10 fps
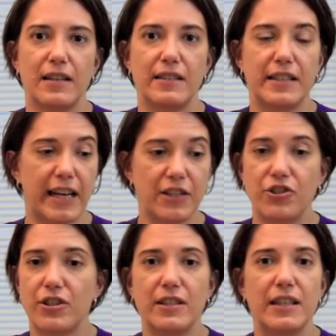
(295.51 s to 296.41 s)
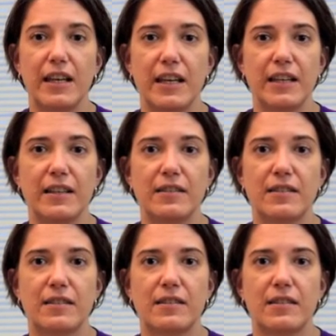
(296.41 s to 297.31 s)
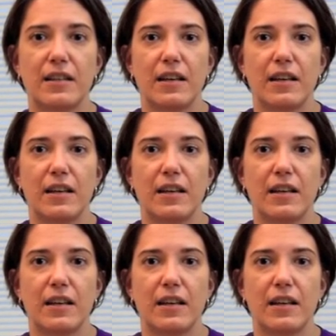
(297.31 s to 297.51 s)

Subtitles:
detention is